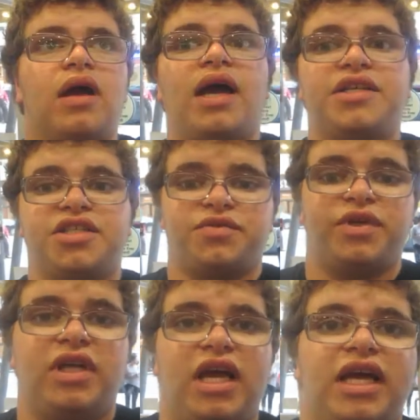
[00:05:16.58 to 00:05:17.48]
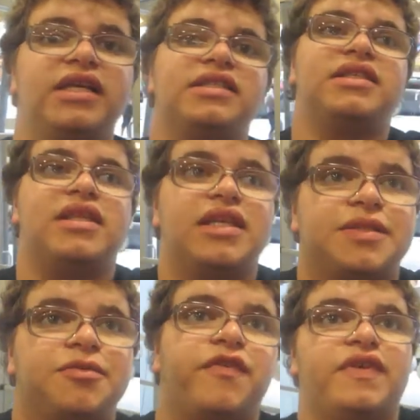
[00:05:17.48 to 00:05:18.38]
I just realized
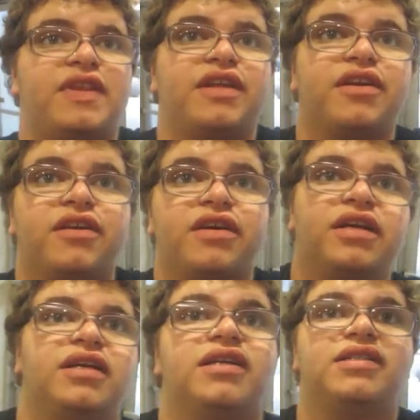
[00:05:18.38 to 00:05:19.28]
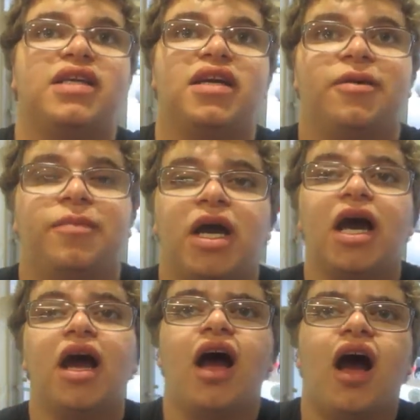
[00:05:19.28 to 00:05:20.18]
this movie theater is um,
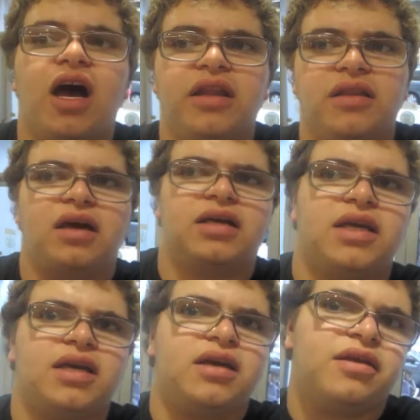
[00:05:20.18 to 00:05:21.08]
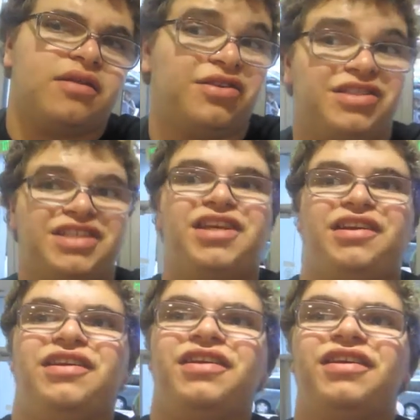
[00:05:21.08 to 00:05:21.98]
Unlucky
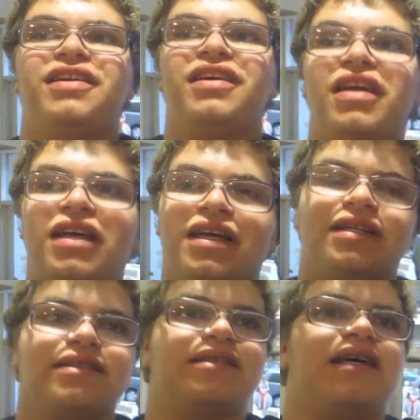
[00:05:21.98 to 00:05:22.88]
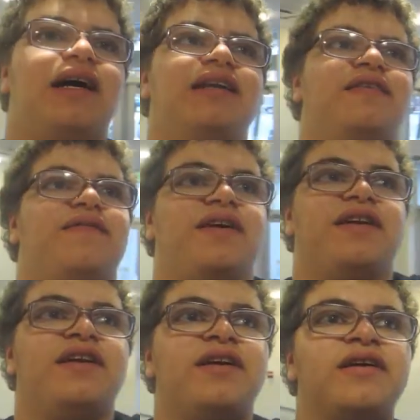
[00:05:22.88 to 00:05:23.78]
13 kind of
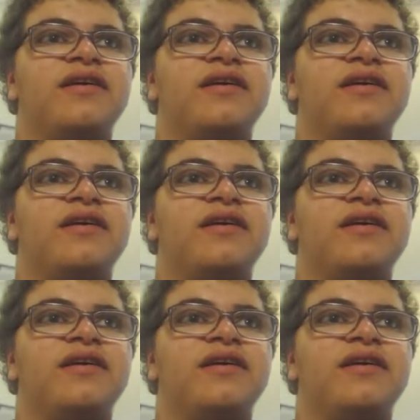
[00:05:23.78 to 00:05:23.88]
funny.